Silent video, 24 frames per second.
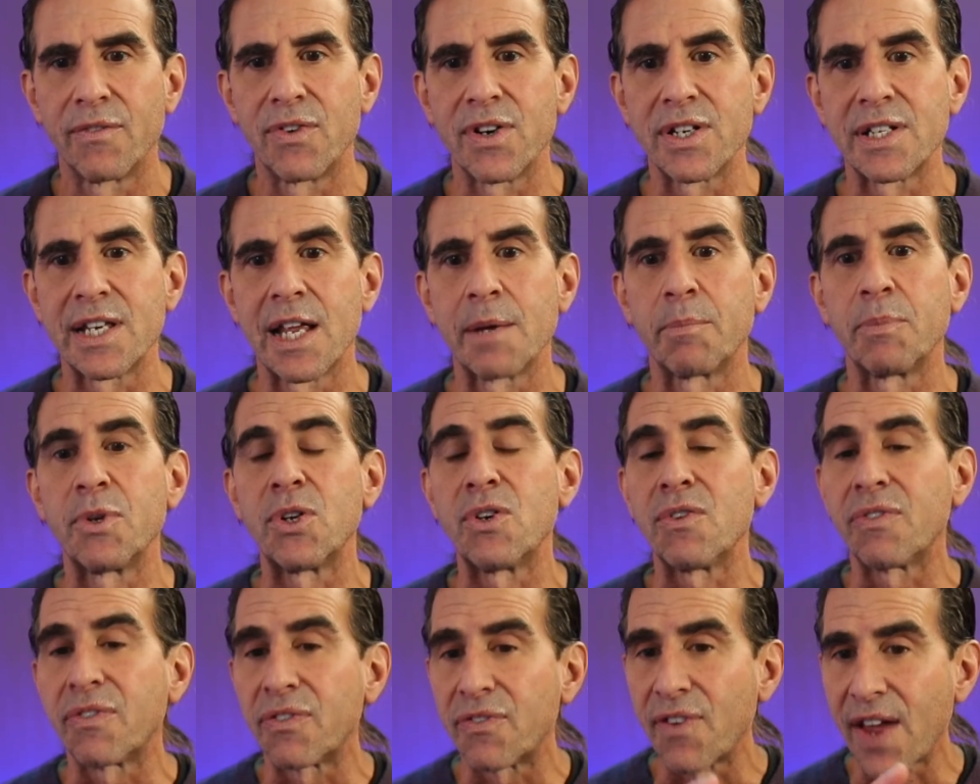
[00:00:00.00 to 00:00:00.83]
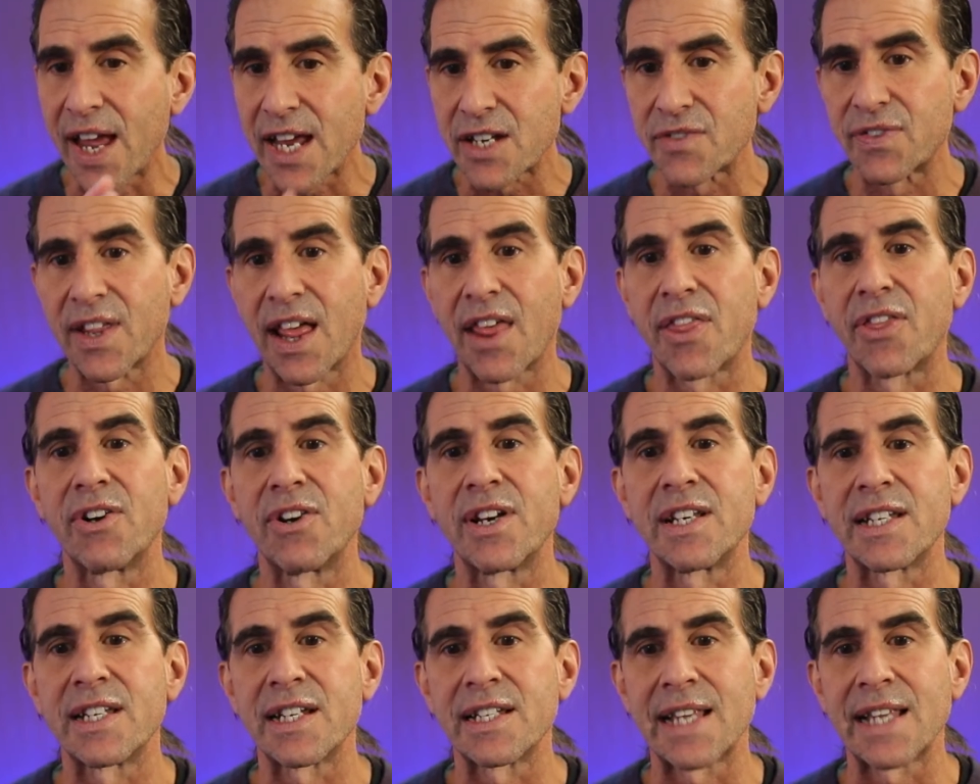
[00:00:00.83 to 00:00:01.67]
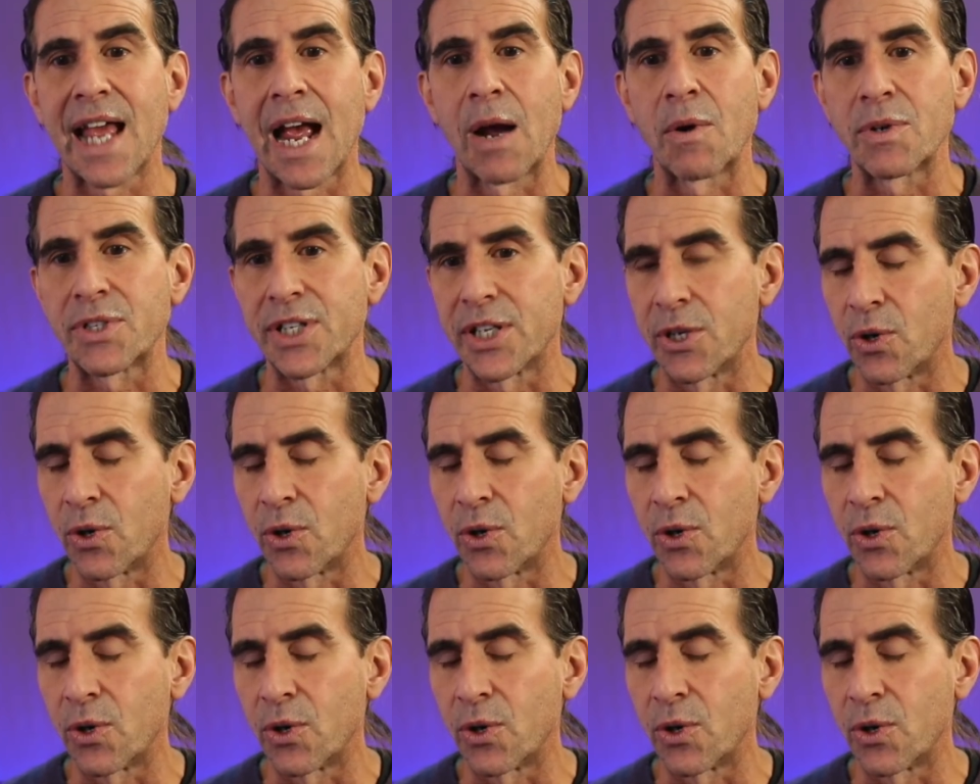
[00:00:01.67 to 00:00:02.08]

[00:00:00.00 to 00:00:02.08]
for example, you fast for that 36 hours.